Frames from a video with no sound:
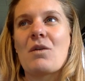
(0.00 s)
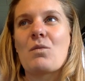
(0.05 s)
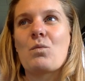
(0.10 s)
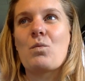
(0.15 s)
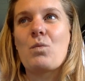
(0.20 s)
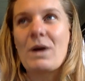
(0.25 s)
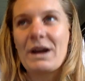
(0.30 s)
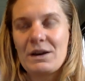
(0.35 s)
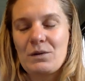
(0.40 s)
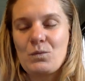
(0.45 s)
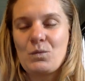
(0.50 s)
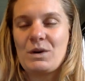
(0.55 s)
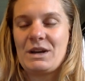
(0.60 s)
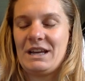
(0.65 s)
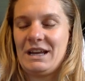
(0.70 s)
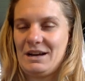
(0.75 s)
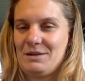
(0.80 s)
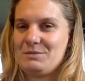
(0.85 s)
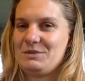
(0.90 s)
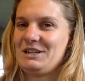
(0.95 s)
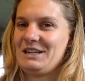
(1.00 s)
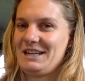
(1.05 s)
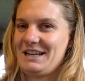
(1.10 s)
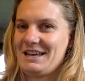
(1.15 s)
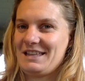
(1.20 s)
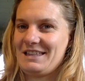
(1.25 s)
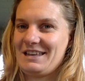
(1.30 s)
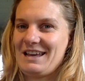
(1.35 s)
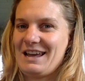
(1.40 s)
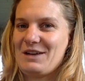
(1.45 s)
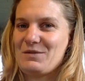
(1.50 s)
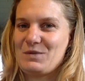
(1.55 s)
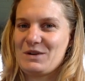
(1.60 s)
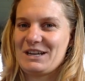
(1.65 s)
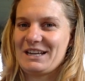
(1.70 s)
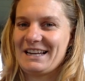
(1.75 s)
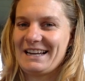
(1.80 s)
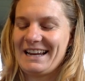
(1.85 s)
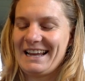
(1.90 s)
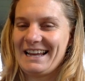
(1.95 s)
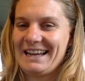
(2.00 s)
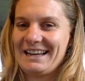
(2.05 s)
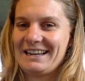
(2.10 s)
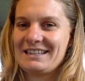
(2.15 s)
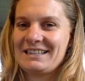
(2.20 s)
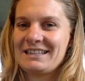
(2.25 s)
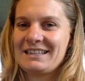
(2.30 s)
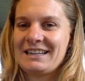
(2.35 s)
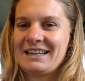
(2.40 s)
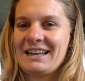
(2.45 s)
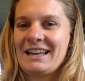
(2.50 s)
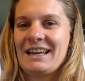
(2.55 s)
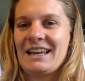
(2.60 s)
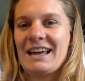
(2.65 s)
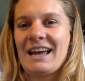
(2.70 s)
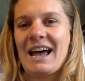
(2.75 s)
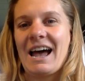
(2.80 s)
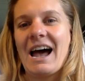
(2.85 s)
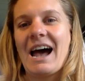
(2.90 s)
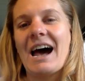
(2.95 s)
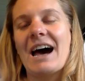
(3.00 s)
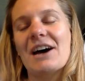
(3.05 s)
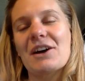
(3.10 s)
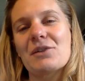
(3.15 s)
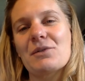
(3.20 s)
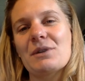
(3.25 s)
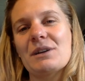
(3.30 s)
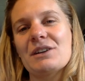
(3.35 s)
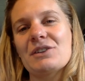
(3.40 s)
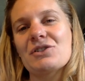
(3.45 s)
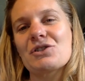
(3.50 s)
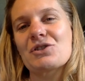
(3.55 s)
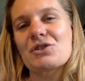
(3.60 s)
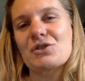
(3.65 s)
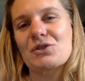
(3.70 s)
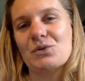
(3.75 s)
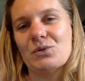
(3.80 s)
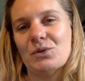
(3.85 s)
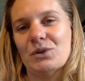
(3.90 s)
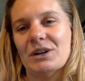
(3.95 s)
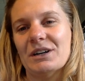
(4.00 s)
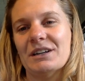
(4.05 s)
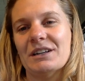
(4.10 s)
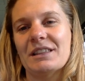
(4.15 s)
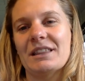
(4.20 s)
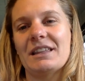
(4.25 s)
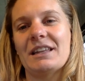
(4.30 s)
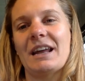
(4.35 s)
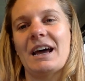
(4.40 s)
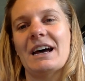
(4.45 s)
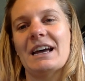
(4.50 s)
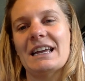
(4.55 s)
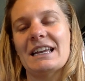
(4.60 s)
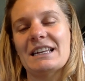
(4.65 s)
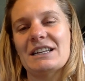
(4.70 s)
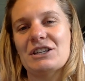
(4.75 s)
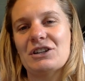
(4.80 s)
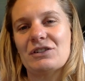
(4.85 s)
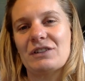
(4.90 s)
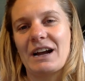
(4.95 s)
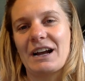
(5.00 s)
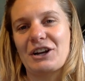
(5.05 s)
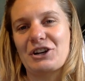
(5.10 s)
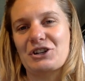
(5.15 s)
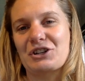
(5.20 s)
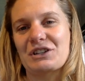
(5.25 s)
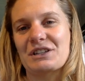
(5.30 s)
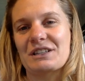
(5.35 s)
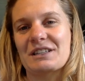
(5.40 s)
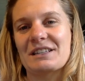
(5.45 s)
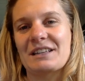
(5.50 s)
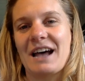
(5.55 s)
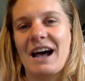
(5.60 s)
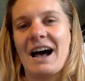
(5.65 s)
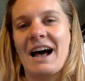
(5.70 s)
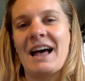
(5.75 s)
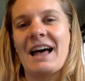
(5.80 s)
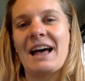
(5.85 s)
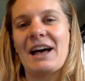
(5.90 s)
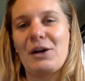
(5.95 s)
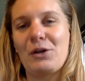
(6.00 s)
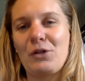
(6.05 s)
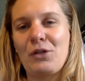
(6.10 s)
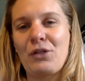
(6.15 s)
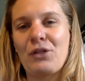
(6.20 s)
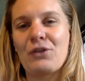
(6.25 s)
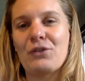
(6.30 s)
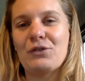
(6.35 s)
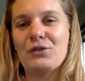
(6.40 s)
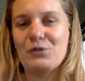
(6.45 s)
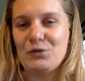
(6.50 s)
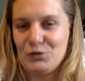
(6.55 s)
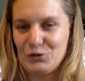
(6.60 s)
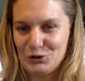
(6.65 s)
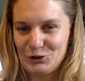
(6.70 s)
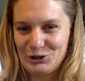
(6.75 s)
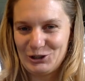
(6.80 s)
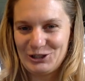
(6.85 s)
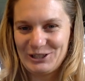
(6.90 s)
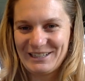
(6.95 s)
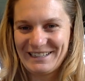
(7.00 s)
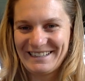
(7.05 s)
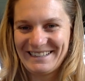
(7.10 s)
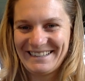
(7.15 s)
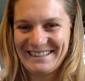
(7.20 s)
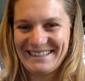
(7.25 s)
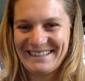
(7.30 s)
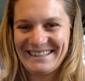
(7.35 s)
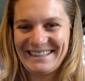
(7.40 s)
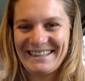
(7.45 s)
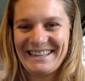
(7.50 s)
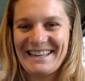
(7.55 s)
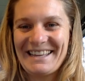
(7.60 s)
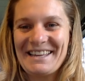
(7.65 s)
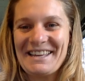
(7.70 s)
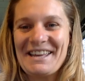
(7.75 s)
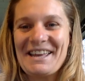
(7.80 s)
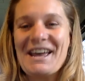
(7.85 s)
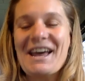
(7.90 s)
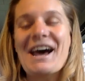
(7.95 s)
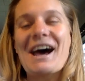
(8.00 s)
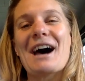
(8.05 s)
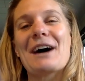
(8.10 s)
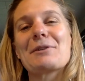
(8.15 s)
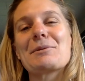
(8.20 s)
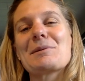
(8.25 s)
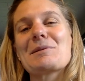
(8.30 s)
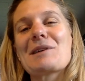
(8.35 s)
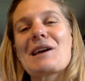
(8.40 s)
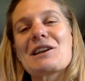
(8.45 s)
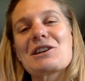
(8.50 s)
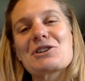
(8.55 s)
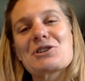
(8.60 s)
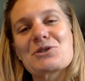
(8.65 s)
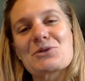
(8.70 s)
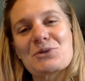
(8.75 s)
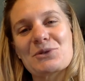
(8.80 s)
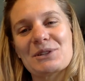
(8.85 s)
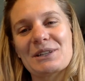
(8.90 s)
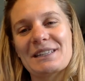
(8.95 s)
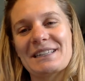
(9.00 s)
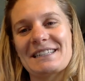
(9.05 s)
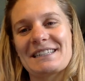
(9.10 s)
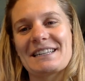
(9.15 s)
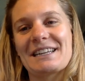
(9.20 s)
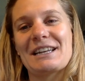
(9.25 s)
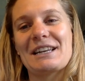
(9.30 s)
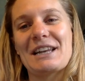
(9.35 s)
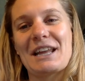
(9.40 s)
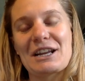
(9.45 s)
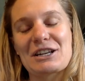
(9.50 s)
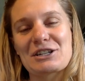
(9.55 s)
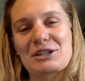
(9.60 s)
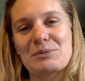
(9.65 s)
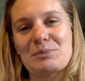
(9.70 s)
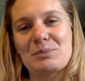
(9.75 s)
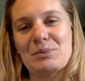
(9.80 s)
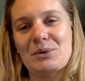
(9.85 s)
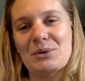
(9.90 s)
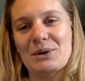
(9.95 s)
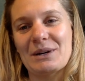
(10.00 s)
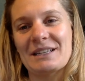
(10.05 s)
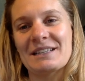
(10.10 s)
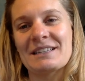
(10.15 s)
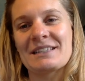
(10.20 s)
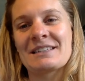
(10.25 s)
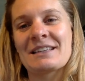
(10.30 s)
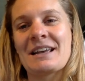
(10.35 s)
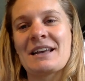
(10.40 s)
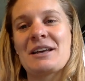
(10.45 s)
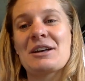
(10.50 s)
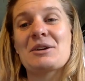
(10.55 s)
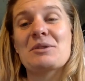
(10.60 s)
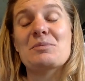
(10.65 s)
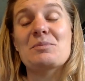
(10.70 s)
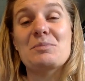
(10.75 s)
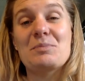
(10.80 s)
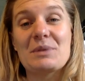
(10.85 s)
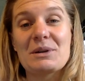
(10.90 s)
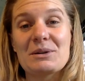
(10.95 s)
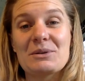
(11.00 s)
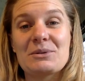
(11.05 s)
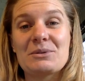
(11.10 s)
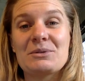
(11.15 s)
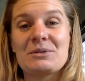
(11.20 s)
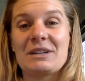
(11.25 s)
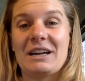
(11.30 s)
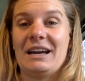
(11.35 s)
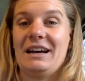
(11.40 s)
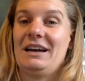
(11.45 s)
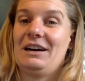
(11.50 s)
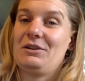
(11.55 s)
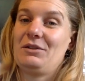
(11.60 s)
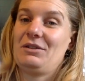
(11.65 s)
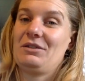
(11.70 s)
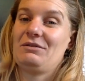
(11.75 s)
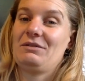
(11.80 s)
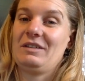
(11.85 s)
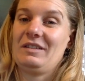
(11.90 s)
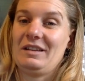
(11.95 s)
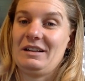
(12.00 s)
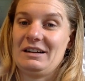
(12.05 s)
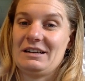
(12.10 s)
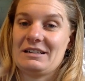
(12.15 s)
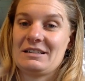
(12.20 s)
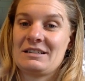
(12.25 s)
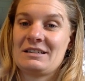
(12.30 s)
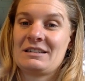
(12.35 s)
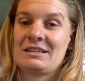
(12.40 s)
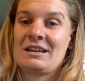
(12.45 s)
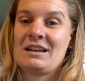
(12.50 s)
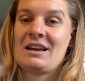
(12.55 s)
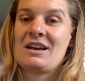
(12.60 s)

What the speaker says: when we come together and we connect, how do we ensure that our interactions are healthful? How do we make sure that these connection points build our health and resilience